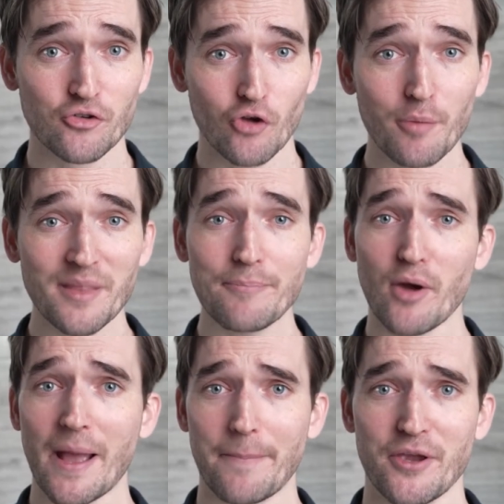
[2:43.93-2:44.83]
normally
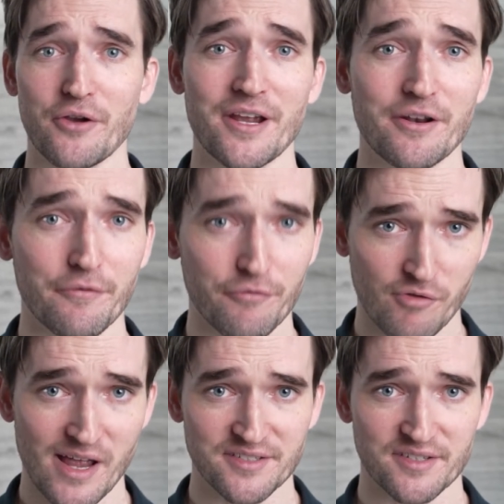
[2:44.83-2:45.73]
by a period of
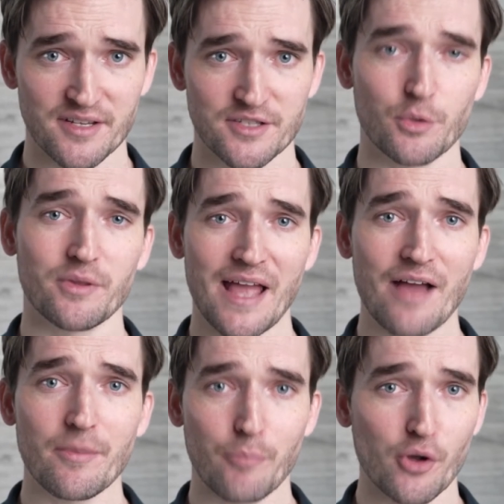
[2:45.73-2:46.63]
rest to
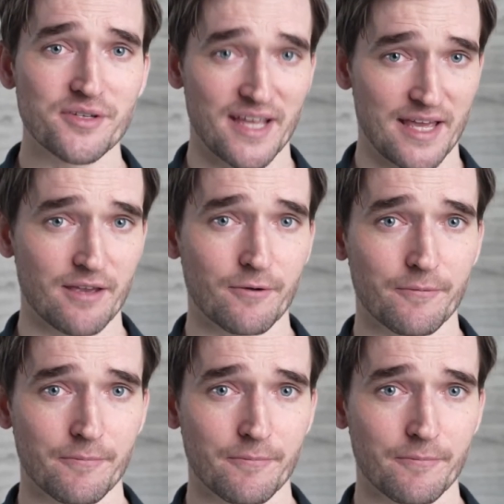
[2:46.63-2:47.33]
allow the bone to heal.